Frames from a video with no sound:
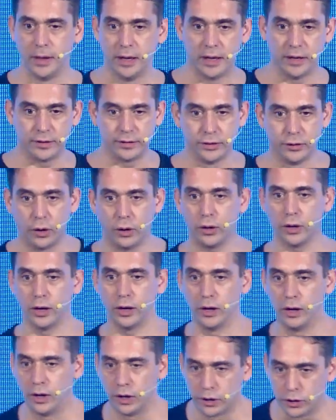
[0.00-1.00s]
It's not
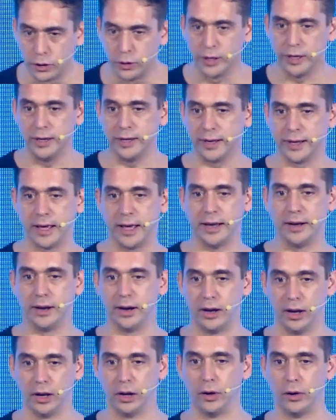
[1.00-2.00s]
a good indicator
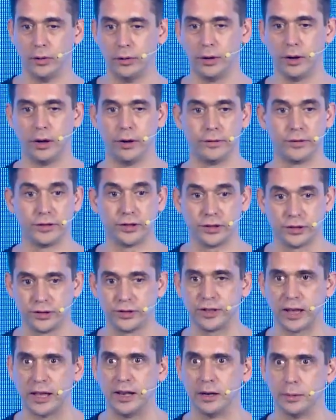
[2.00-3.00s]
alone of
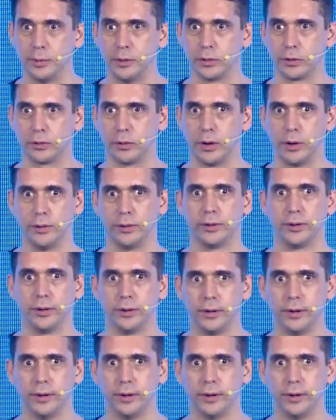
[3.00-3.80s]
sustainable growth.